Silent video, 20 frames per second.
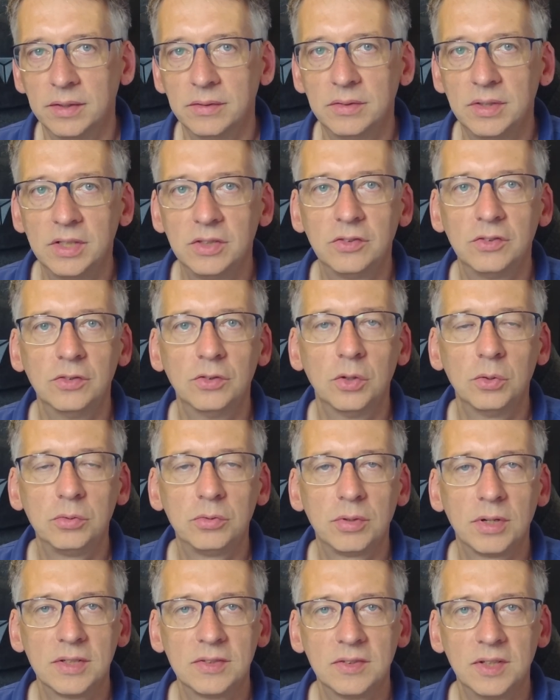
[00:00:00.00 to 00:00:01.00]
There is no
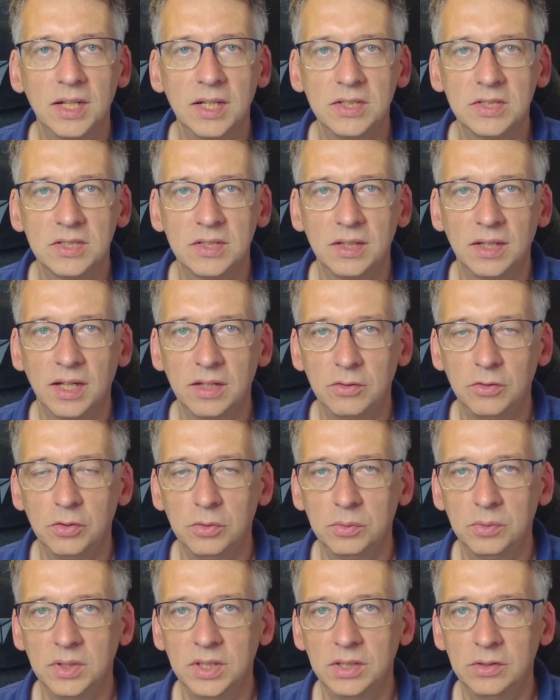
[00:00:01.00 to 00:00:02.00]
translation that
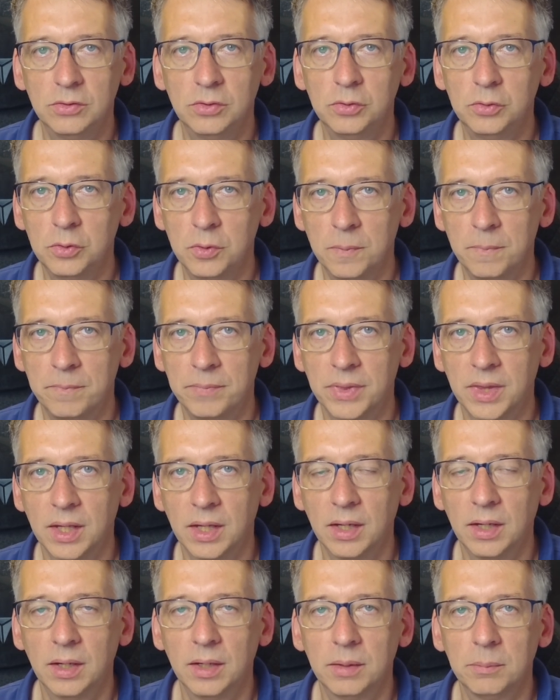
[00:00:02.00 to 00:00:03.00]
you need to do.
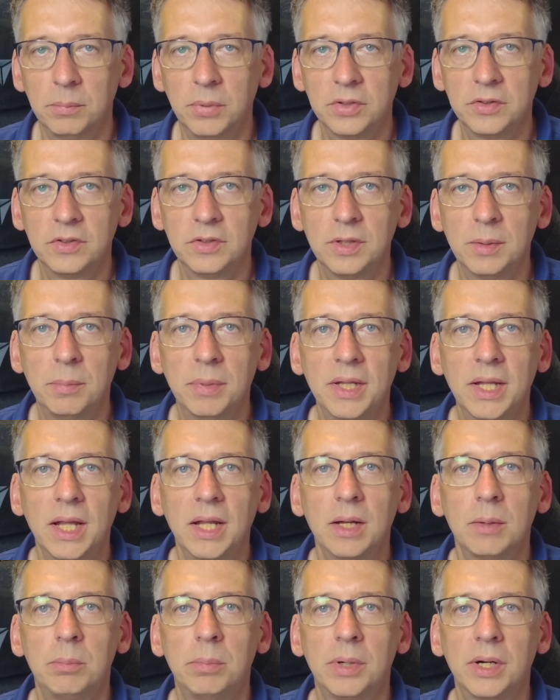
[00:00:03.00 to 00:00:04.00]
But the
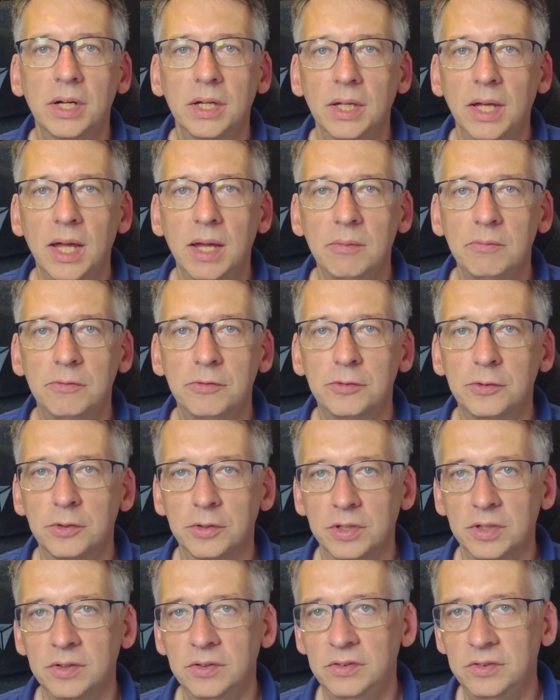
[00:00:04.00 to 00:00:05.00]
BananaPi
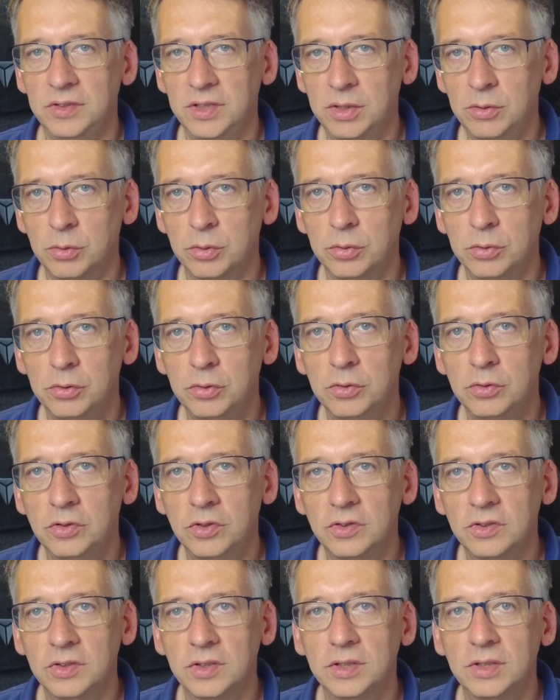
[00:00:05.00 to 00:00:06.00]
M4 Zero
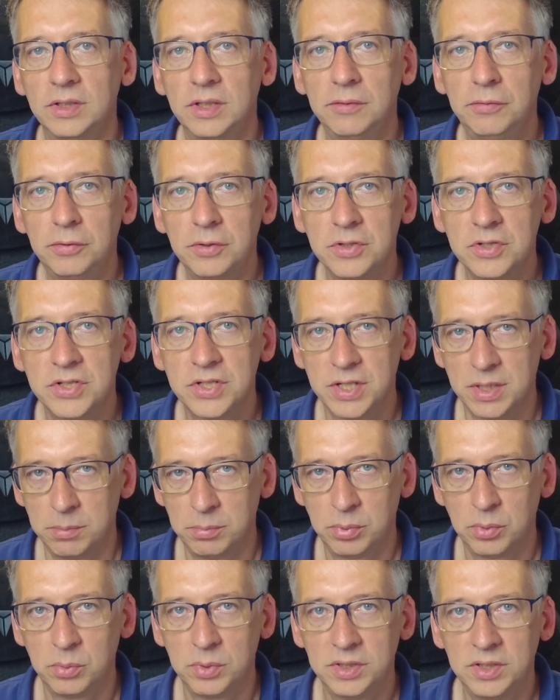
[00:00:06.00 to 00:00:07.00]
uses a different
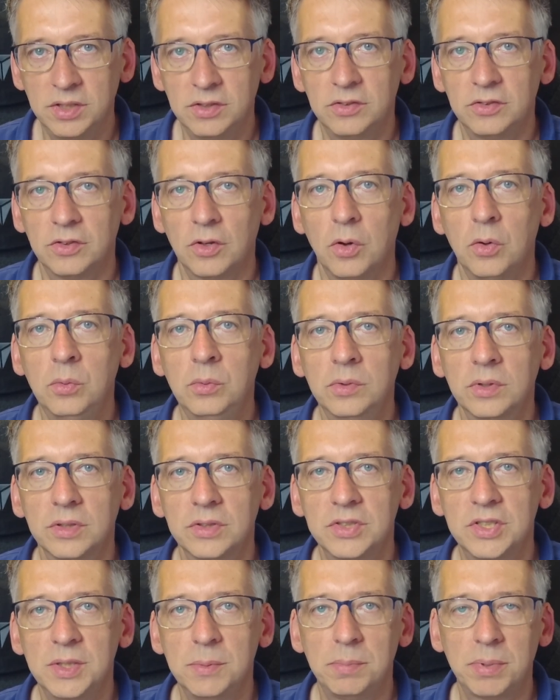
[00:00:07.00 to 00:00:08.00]
chip with its own
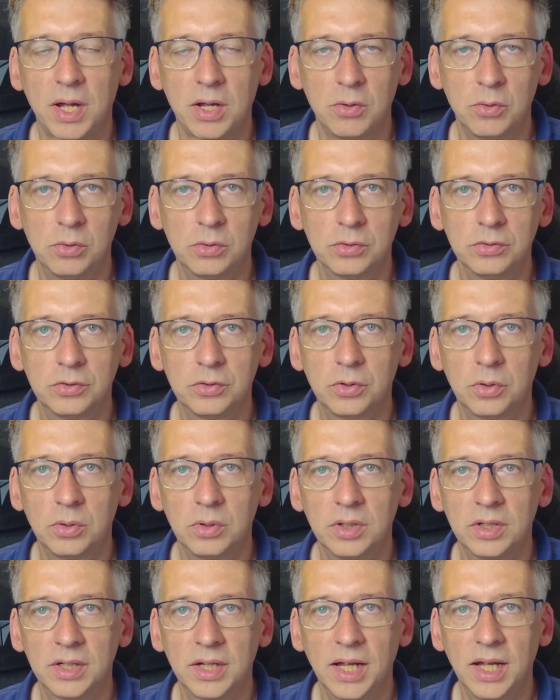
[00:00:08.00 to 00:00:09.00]
GPIO
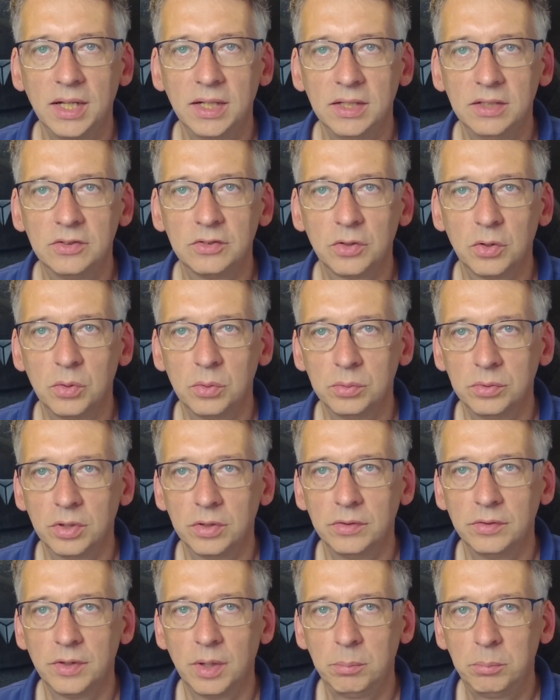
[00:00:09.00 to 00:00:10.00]
controller and its
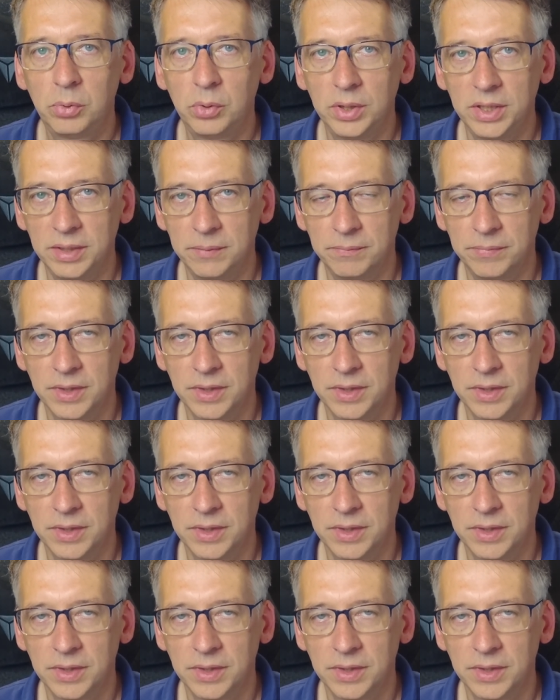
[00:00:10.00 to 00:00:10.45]
own numbering.